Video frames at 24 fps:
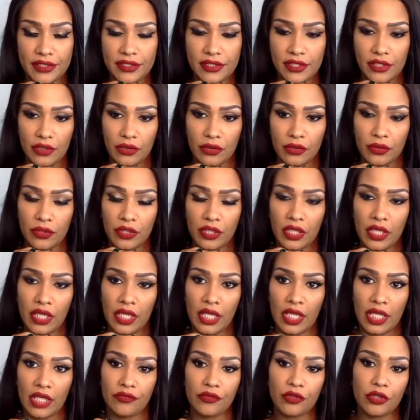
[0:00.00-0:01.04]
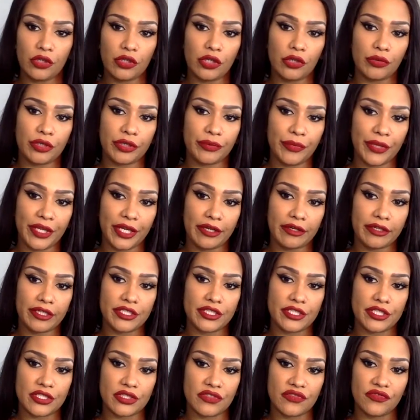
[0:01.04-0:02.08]
so if you don't know what
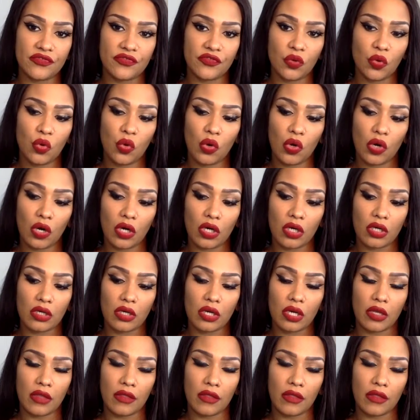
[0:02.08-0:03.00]
marriage is for,